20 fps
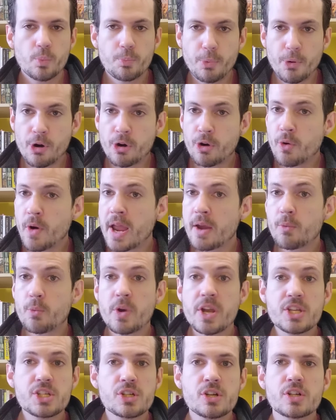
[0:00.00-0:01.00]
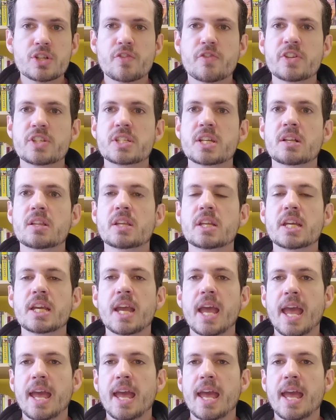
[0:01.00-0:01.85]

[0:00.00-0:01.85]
great research facility,